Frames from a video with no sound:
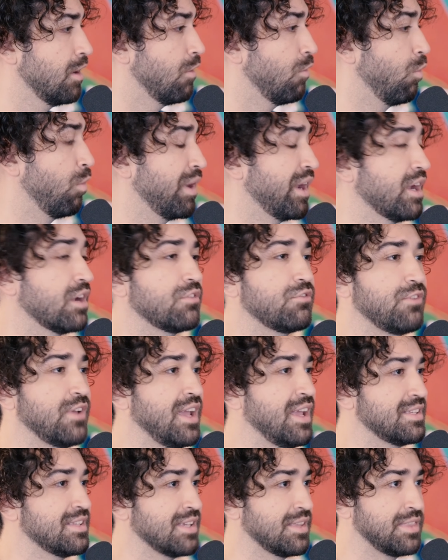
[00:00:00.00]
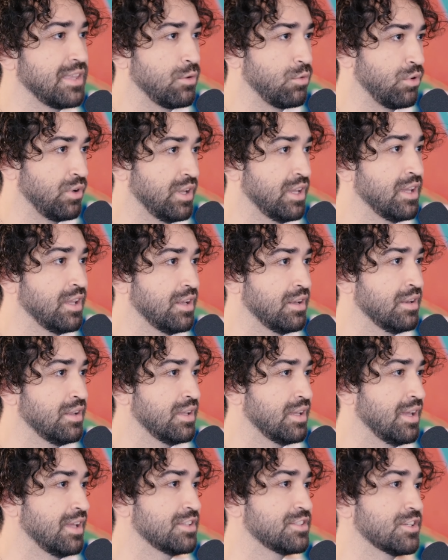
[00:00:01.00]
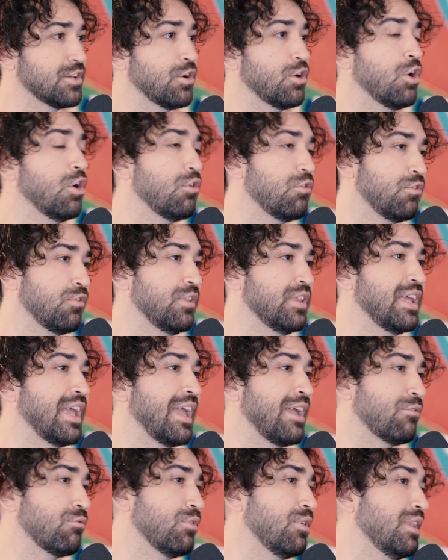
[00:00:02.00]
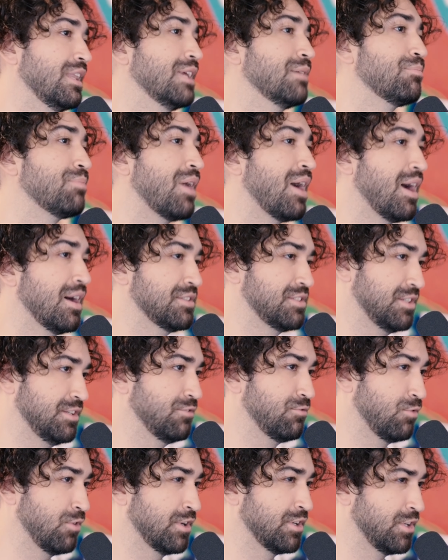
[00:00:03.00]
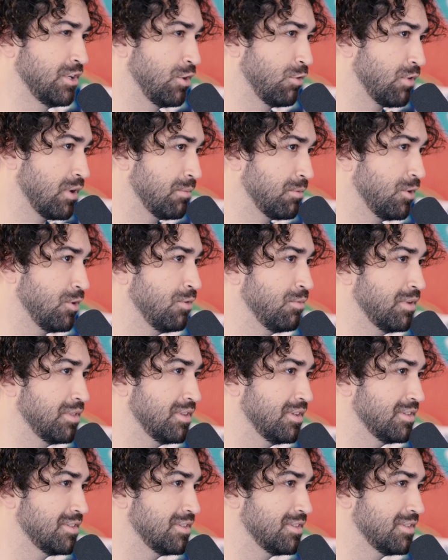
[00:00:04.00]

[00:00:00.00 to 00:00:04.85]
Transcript: weird phase that they were in into hopefully a really positive one. Do you know where I'm going with this?